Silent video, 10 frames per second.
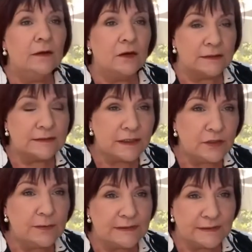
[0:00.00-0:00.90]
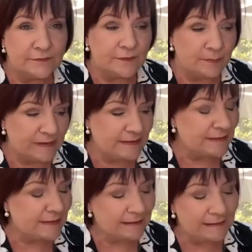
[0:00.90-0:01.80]
continuance of the
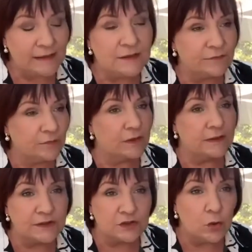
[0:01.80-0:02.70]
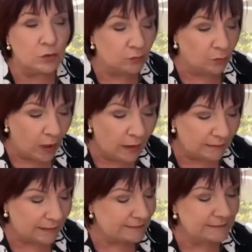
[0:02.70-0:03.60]
business, at least for a short
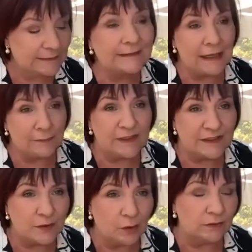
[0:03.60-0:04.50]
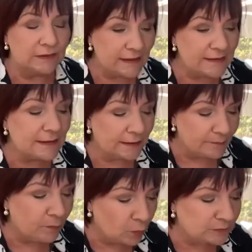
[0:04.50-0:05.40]
while until it can be sold, is an
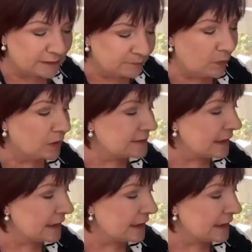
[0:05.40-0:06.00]
important part.